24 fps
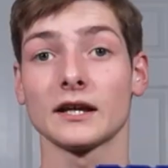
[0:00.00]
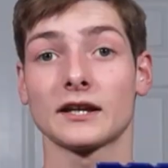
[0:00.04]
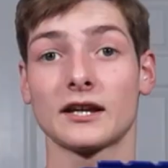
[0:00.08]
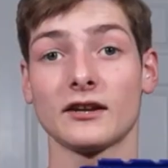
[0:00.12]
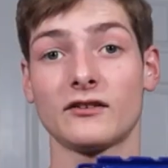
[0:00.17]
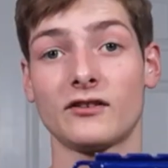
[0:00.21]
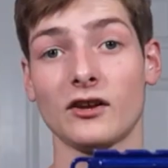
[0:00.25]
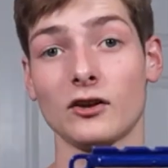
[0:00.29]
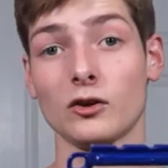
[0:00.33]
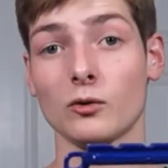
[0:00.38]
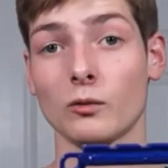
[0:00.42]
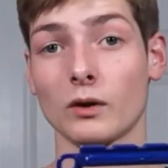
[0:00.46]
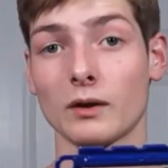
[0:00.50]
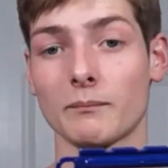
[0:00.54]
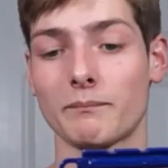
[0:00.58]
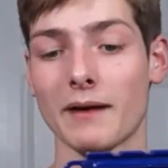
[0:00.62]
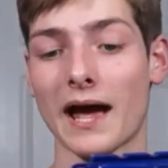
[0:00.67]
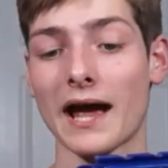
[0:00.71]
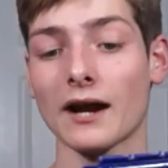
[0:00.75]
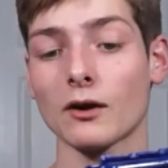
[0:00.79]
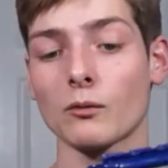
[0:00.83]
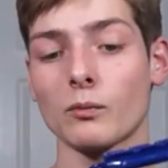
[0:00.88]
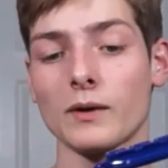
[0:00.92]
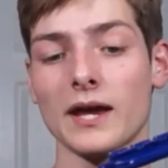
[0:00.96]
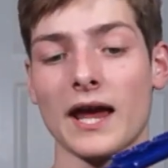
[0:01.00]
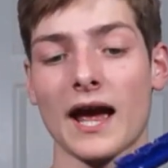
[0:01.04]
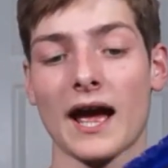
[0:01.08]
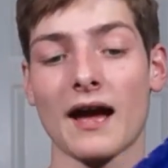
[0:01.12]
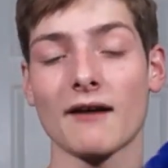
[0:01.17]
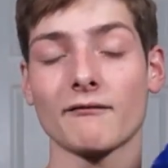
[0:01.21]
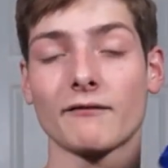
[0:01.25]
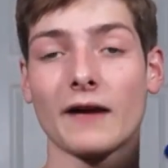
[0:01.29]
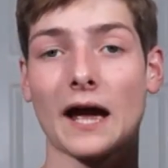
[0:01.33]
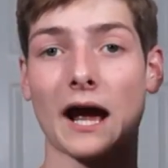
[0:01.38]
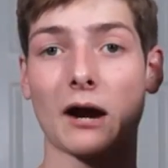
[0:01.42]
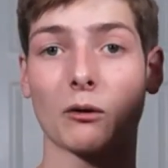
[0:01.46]
Continuing back, we
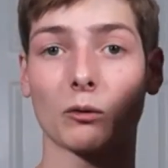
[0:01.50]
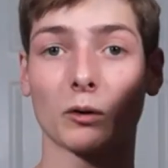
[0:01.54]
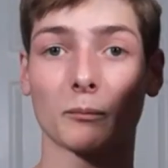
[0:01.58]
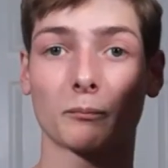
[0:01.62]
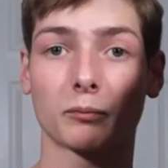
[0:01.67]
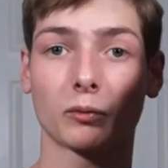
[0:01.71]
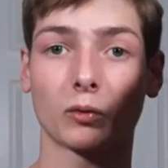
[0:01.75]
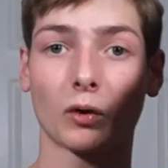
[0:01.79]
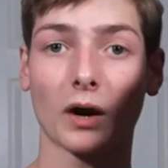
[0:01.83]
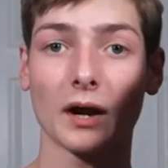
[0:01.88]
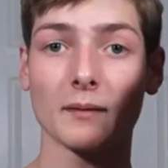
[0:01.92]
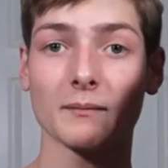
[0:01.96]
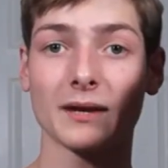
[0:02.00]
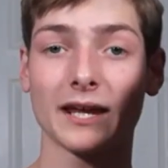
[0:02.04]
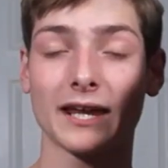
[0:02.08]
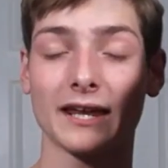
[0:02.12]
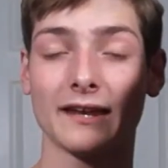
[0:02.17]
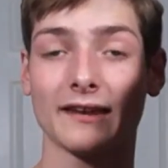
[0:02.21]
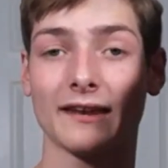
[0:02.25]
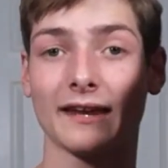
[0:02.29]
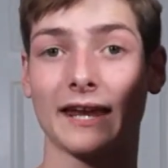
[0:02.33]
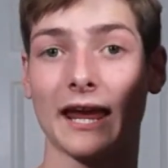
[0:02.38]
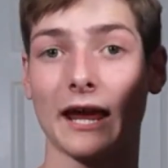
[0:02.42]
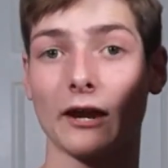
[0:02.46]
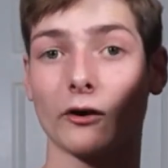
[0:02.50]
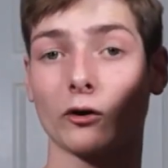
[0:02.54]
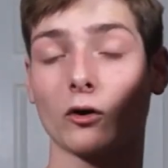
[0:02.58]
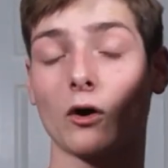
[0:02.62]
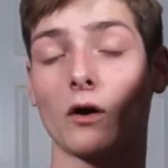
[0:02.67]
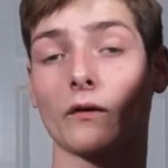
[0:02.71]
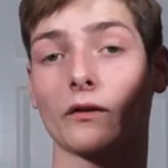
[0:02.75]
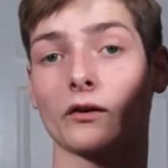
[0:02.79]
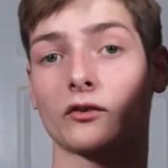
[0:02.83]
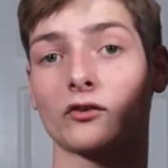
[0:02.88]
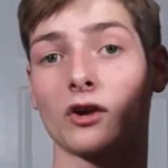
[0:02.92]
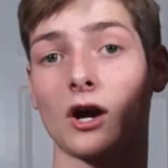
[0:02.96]
have our priming indicator
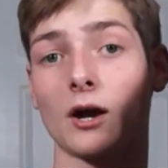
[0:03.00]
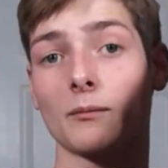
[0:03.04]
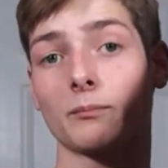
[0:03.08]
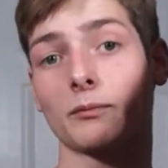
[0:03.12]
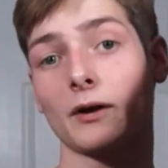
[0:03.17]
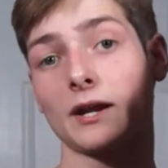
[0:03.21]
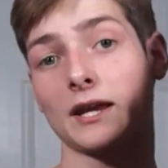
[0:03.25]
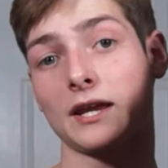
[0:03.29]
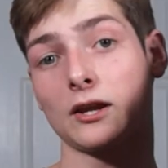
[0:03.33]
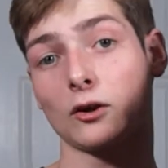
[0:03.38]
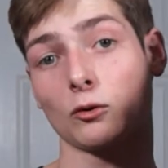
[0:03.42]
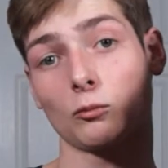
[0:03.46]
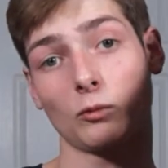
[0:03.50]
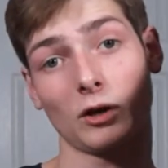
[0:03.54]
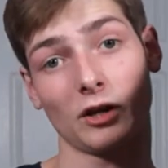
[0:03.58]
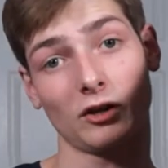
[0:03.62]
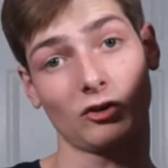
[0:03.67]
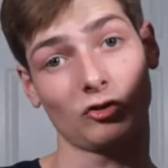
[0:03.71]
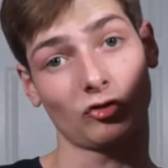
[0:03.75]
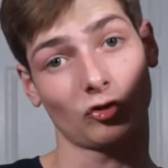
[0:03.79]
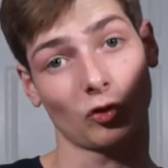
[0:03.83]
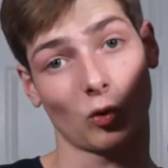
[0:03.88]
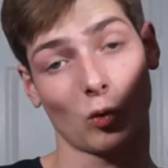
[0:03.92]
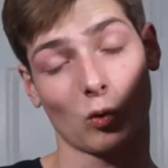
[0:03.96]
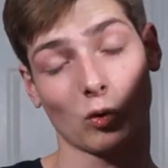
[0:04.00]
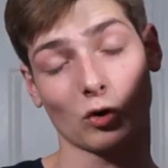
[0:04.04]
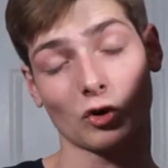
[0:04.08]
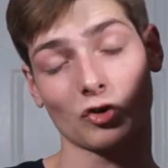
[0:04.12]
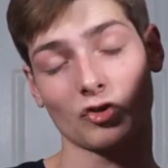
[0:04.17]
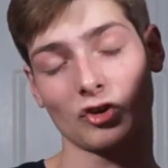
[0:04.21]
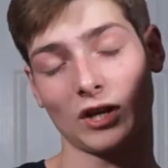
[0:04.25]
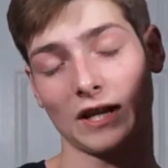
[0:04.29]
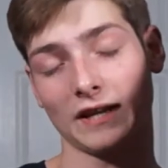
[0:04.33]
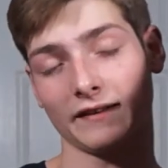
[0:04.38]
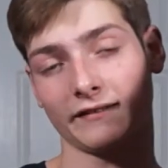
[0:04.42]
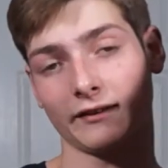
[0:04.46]
on the top right here. When it is
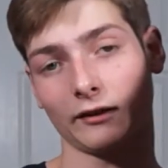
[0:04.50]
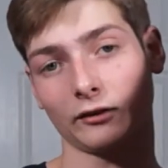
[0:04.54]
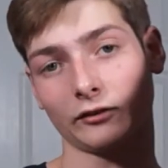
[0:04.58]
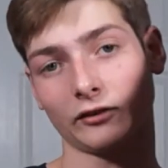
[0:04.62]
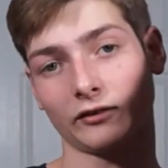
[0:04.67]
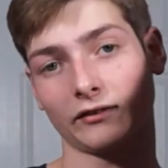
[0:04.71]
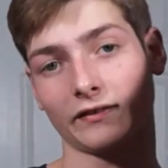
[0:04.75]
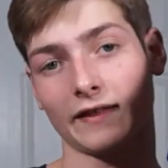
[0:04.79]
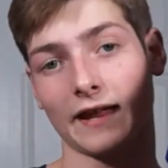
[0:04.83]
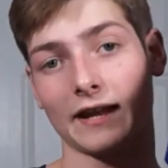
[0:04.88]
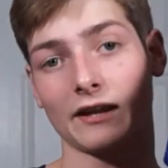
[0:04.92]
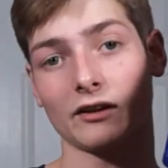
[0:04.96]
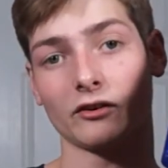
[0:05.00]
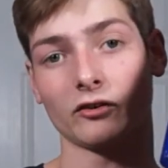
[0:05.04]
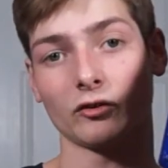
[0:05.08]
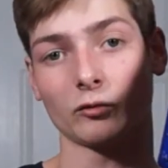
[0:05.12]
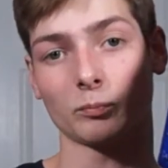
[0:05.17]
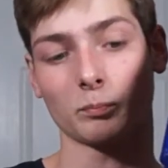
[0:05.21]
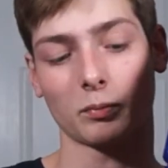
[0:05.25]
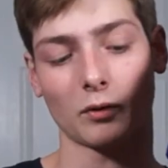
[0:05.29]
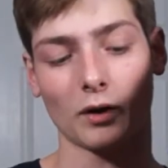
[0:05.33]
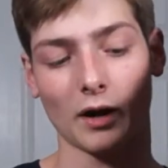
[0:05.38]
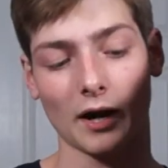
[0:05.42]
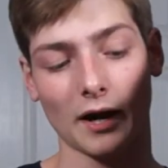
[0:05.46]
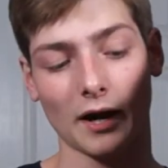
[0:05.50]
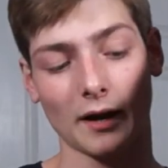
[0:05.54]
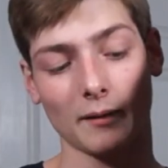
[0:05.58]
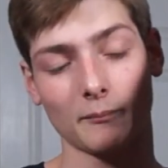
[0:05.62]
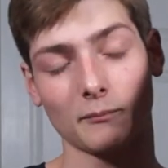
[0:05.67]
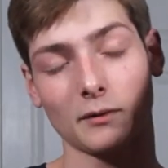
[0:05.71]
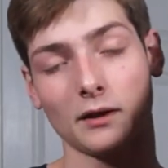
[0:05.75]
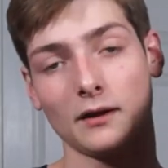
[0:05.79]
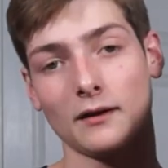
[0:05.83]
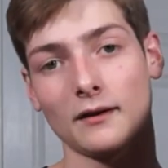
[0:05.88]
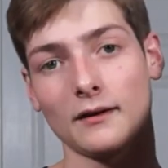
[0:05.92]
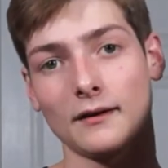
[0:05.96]
orange, it tells us that it is
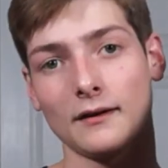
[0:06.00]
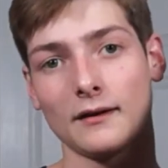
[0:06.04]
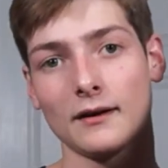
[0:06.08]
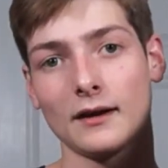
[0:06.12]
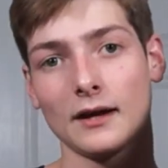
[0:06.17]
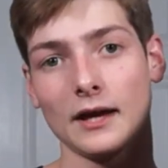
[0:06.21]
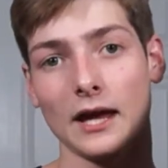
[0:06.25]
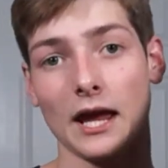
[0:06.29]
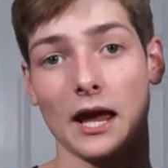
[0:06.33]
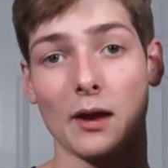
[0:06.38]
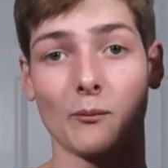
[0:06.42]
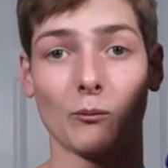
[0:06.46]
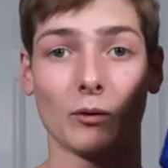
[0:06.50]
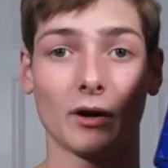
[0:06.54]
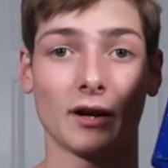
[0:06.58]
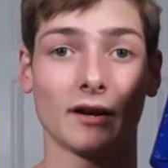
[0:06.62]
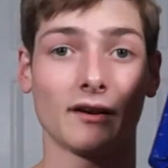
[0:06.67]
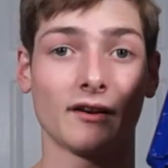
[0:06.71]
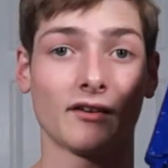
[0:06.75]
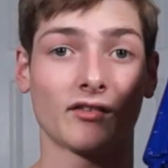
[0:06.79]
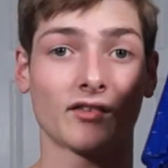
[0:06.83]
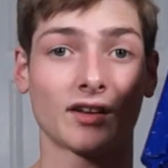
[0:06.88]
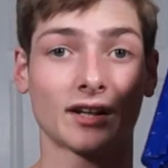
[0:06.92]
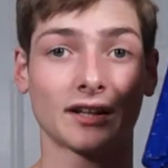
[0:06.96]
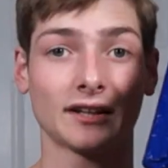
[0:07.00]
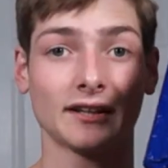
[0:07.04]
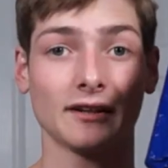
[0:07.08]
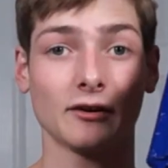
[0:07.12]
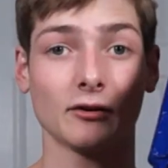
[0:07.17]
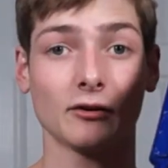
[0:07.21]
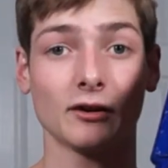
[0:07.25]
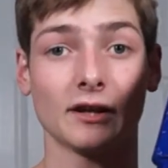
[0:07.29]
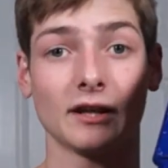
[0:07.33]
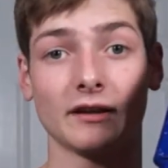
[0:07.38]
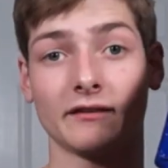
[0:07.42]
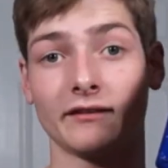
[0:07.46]
primed, and when it is clear,
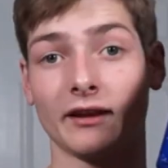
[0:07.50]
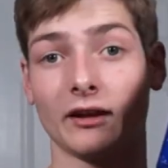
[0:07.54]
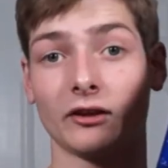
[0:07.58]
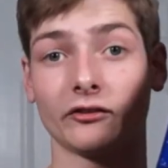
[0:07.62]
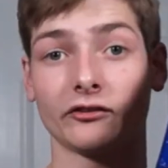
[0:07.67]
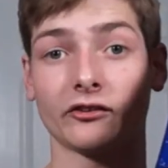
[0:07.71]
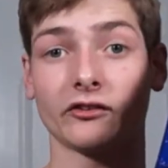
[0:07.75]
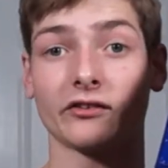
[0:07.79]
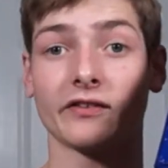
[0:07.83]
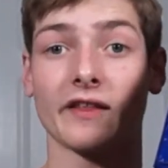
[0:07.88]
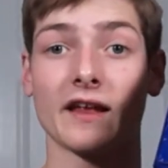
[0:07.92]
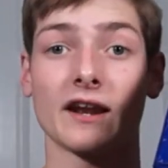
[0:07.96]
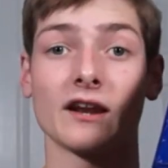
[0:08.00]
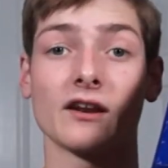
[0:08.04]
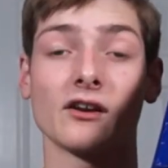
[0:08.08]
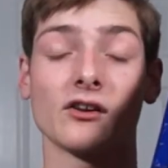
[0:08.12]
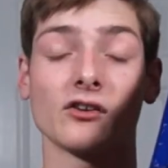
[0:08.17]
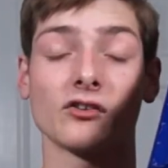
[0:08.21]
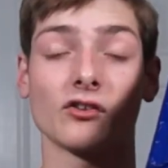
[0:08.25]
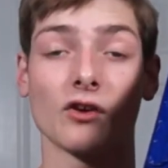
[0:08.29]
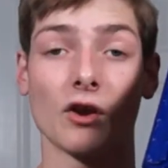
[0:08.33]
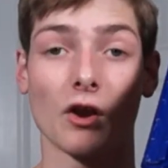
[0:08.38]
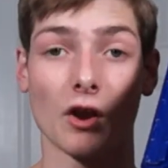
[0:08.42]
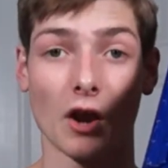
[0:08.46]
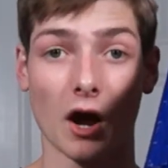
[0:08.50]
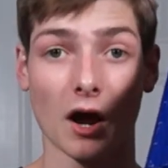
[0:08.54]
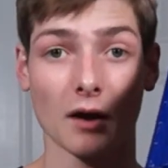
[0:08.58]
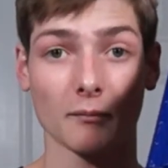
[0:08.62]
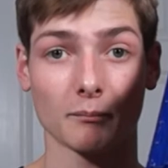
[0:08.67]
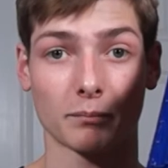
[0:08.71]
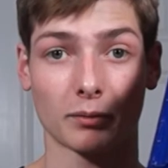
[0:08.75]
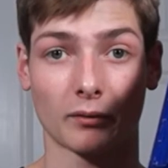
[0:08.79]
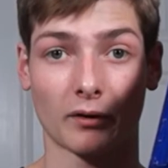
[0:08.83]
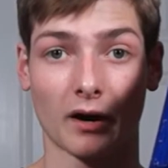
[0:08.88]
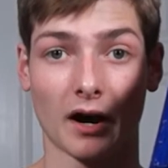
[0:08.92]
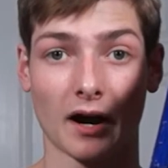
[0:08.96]
it tells us that it is not
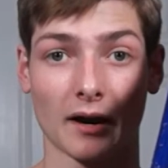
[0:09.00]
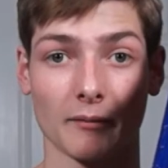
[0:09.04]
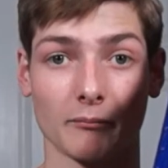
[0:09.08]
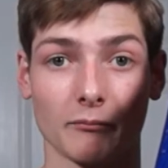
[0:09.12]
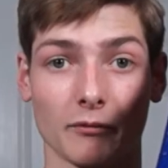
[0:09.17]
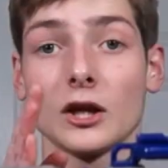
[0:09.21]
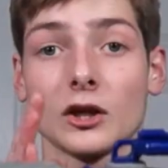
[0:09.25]
primed.